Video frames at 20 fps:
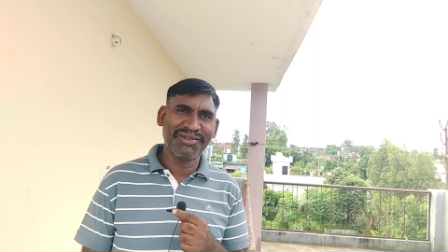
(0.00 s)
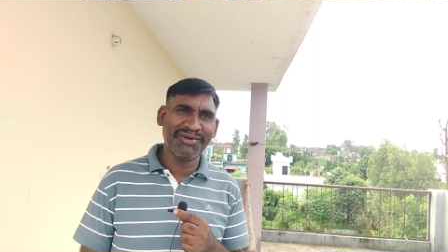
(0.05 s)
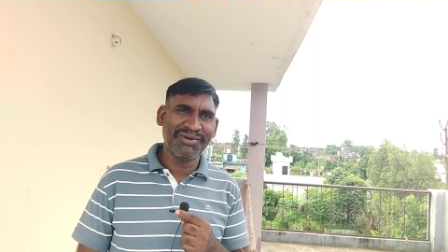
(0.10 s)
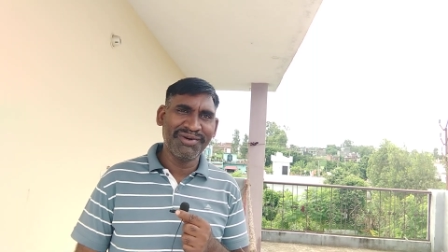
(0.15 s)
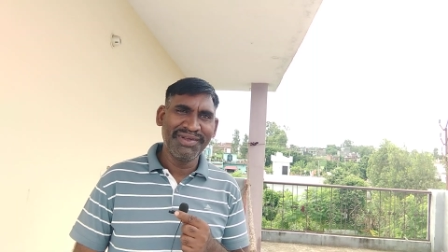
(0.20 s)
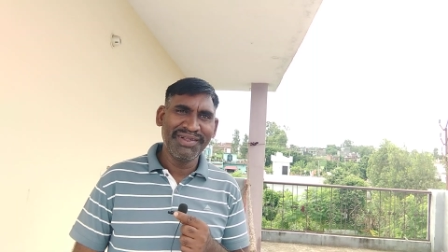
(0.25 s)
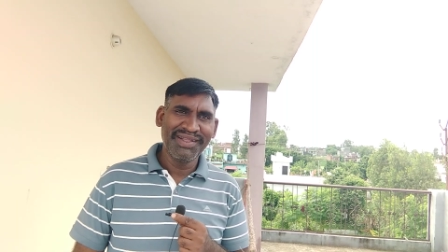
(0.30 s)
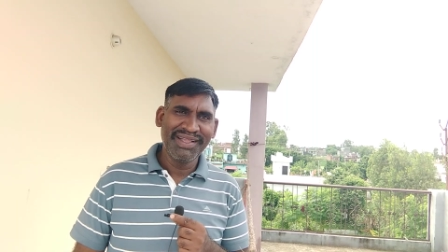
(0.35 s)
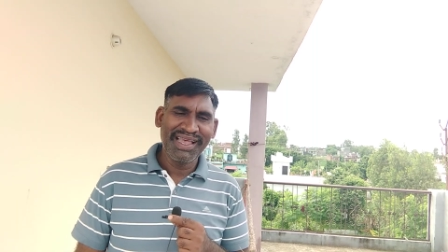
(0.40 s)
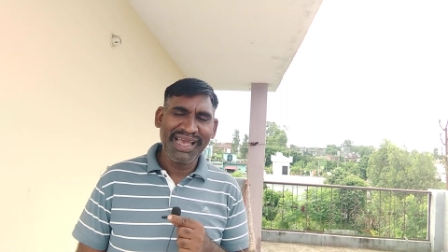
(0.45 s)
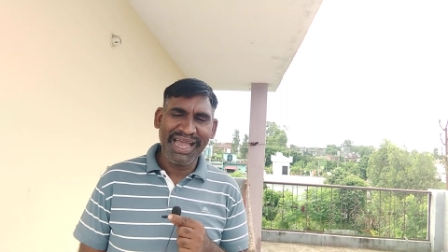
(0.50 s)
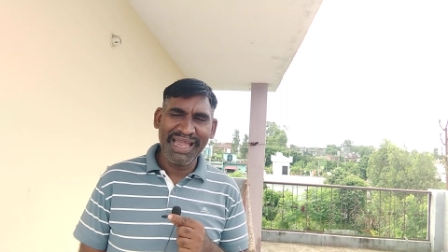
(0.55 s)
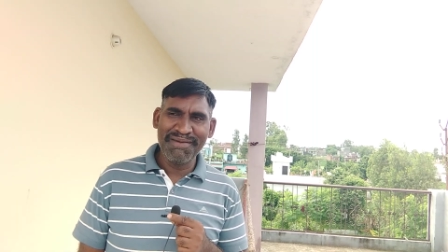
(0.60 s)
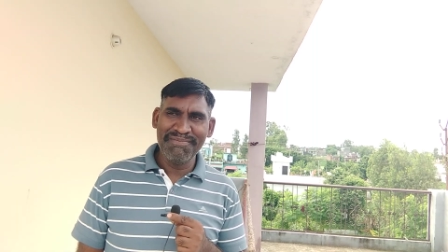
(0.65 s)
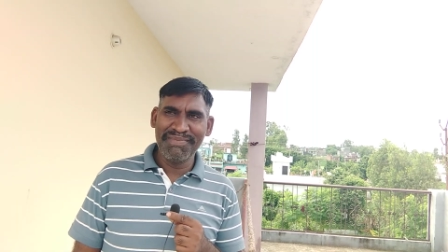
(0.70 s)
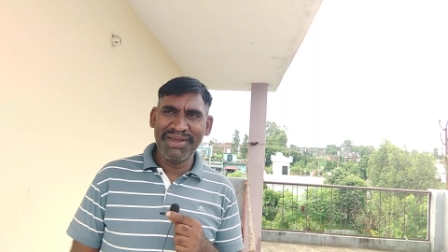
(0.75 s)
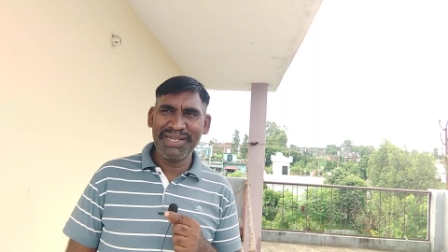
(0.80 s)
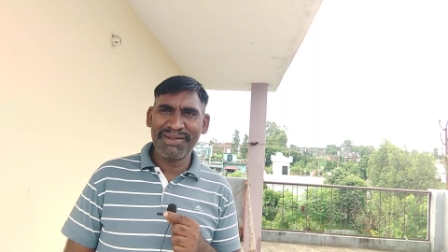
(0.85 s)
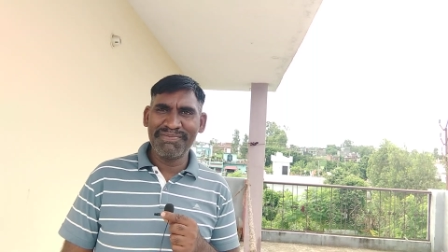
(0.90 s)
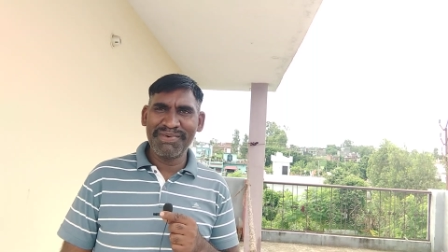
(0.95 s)
So I
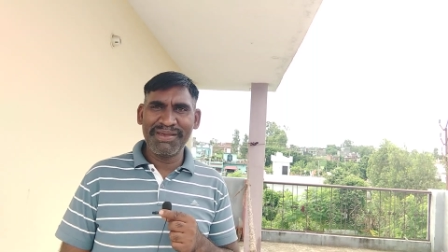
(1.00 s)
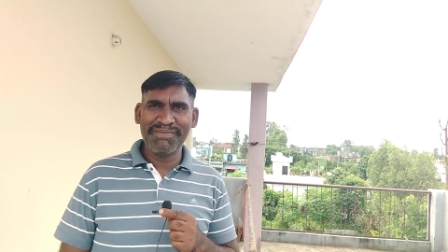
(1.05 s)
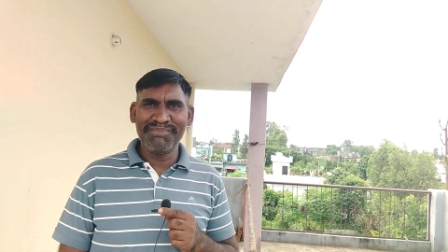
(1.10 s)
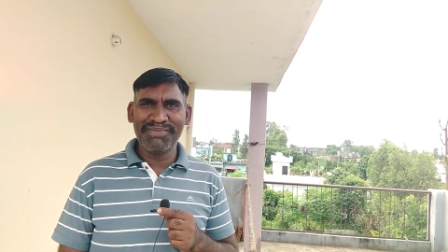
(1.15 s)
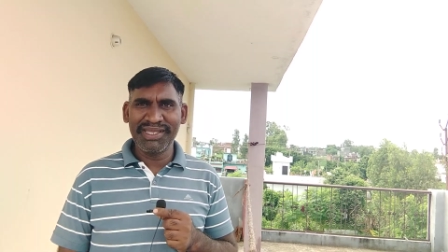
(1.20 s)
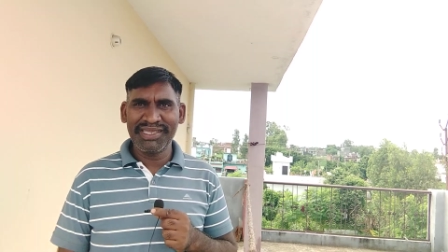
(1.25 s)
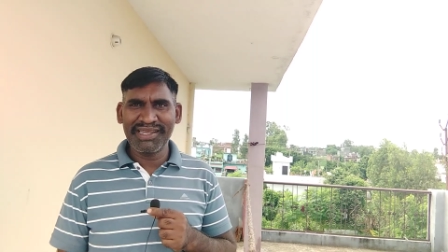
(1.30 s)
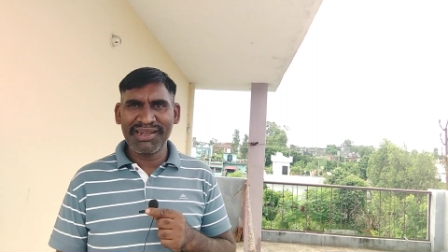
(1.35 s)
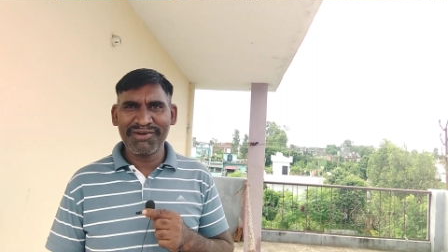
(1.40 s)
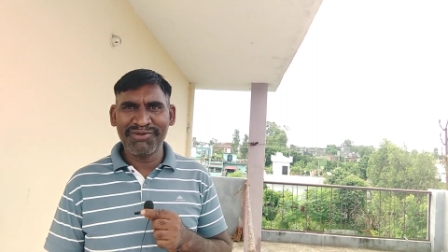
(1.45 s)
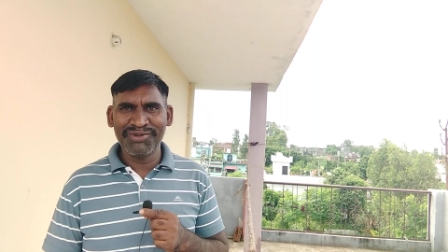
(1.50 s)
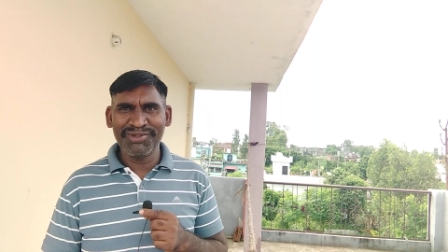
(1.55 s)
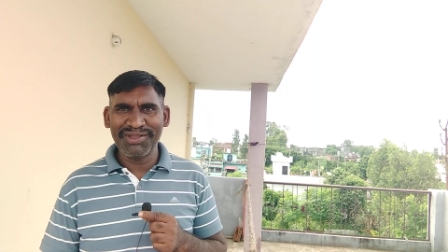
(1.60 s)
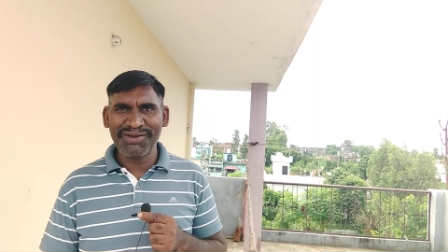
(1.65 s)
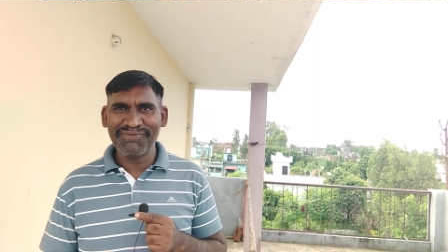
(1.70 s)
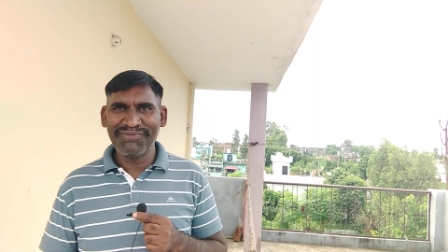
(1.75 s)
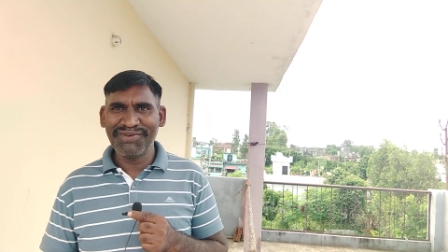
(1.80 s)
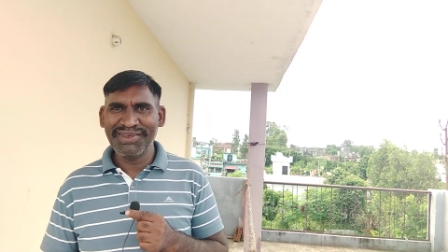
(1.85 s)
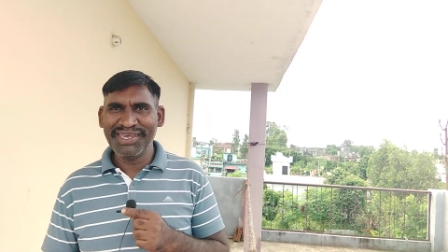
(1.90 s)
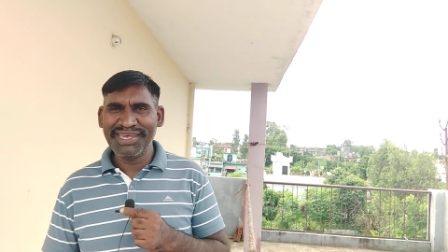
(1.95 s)
met my mother on
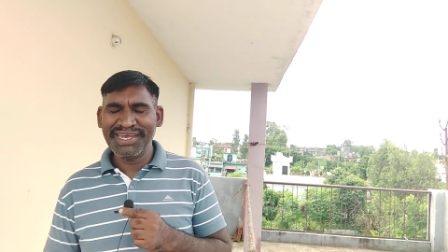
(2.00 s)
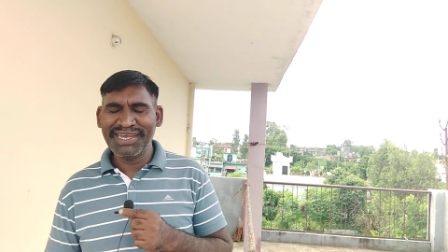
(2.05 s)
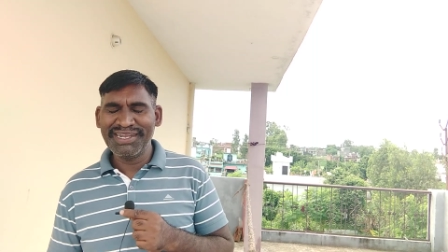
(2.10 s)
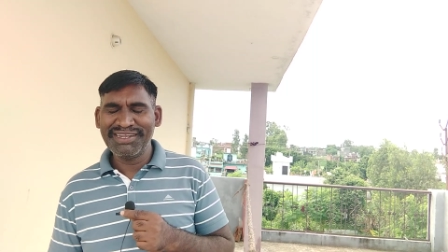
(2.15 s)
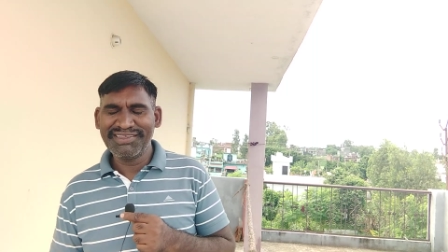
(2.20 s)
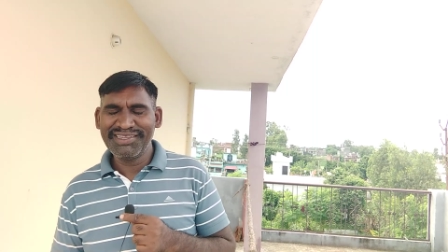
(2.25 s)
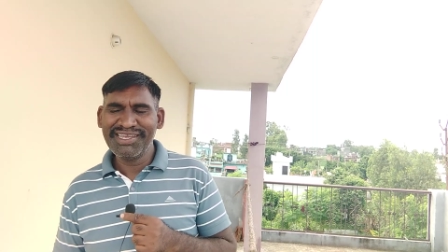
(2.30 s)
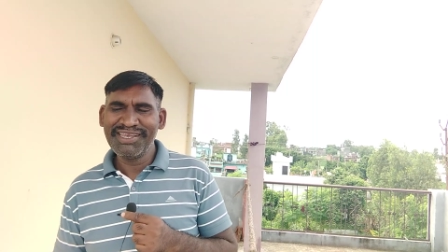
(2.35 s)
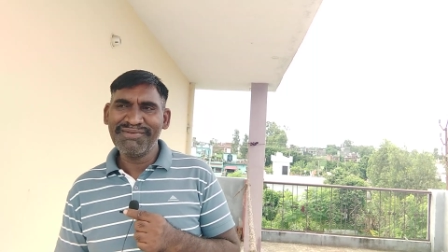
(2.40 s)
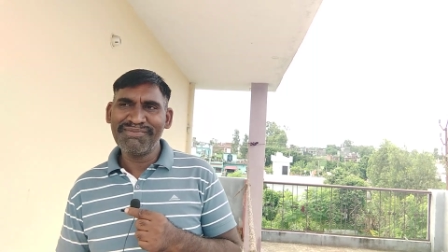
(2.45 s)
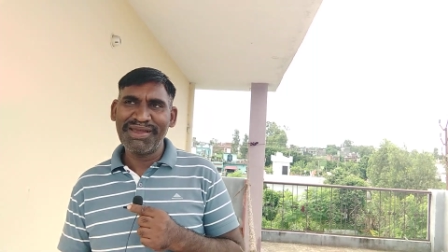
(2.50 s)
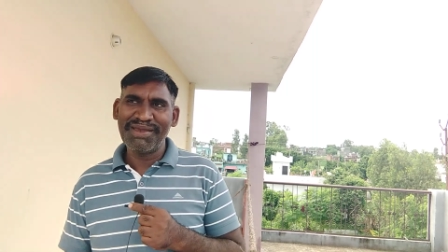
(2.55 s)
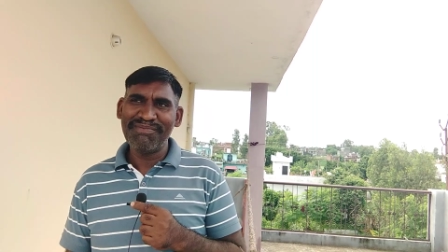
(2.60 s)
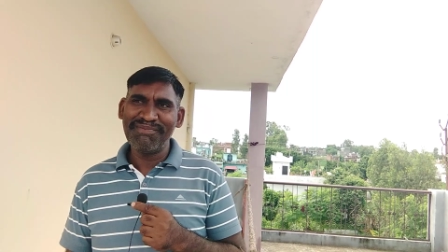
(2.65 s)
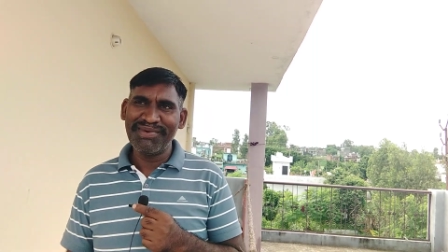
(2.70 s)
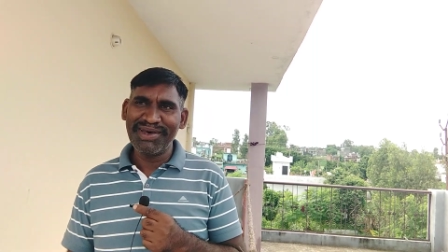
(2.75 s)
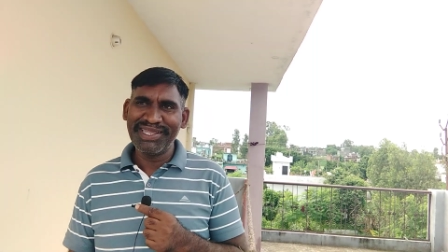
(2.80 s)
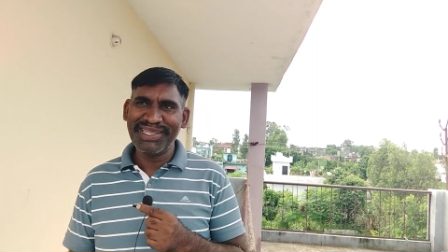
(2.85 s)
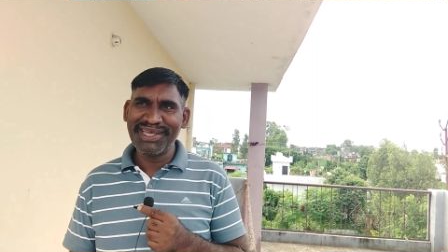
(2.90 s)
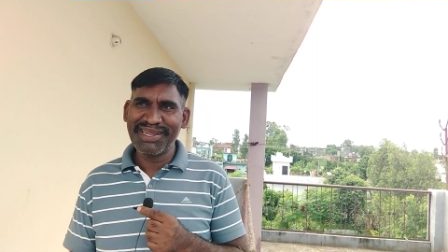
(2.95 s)
the way and seeing my
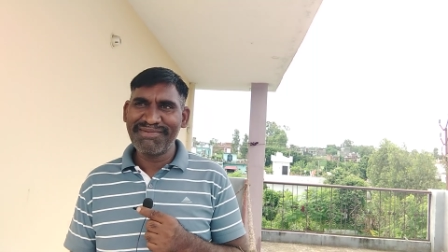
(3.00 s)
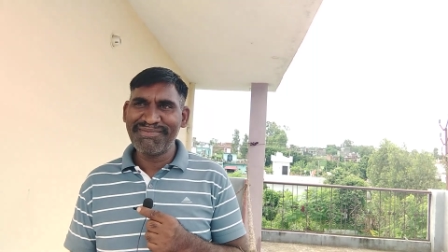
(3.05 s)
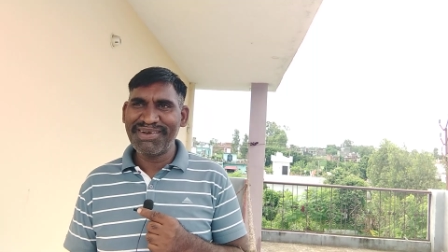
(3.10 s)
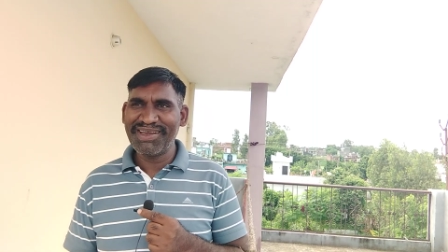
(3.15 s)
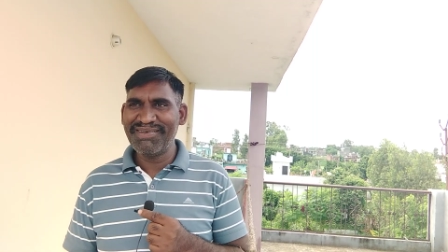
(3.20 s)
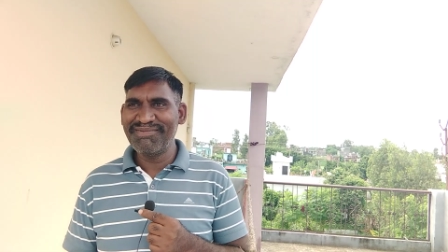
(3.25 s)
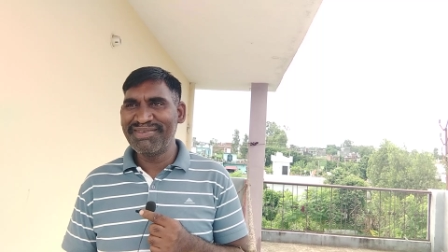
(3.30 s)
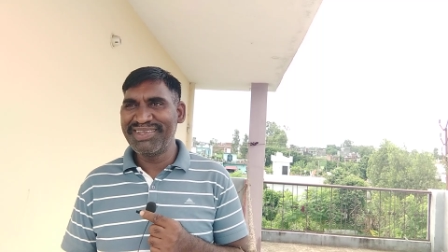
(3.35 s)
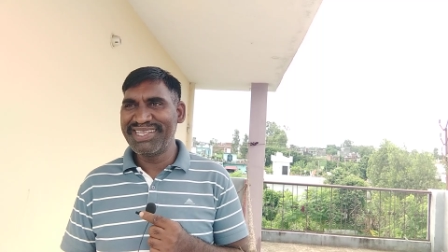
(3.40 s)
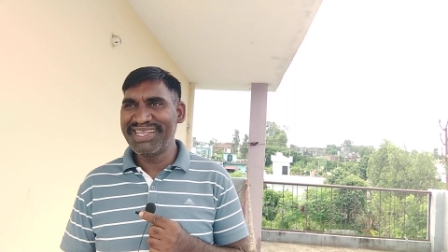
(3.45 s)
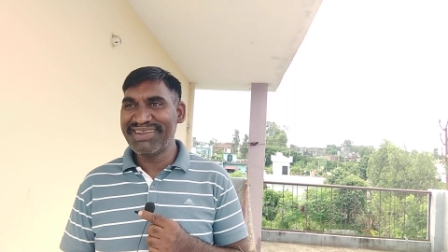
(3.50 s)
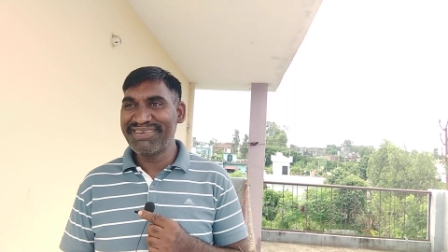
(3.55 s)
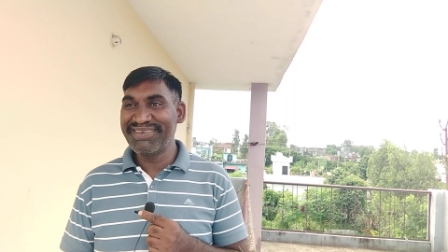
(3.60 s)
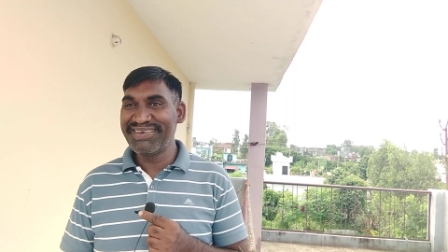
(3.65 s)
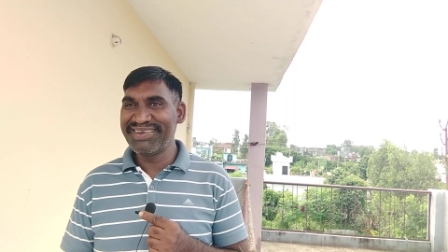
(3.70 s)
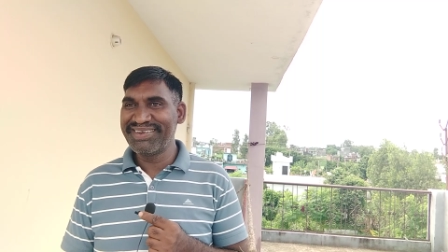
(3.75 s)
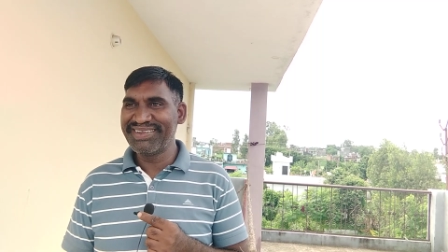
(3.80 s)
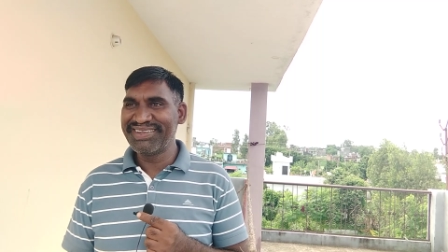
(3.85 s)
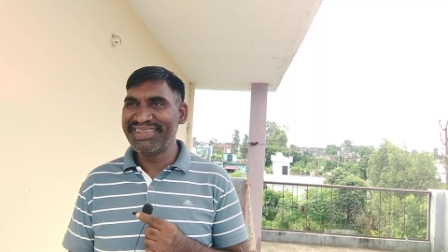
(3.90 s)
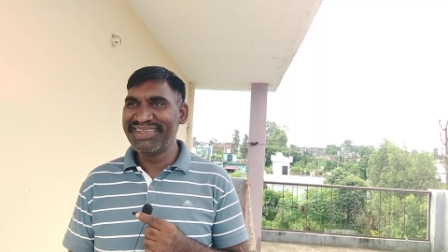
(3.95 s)
mother, my
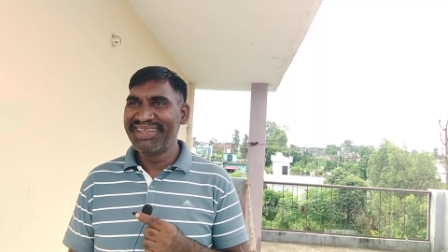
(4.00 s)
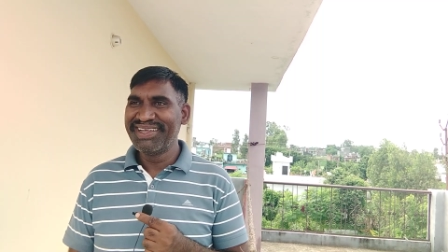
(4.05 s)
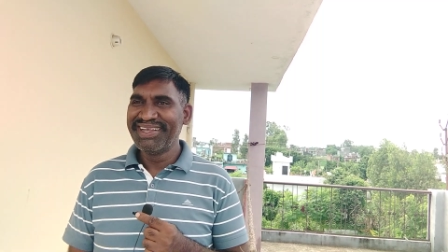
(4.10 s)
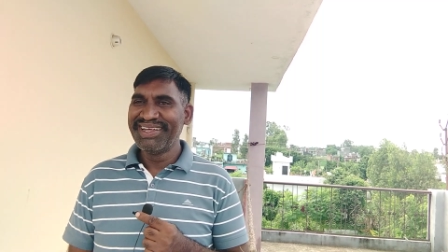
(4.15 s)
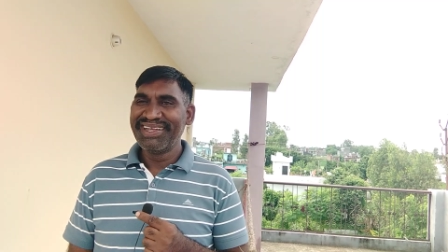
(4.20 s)
mother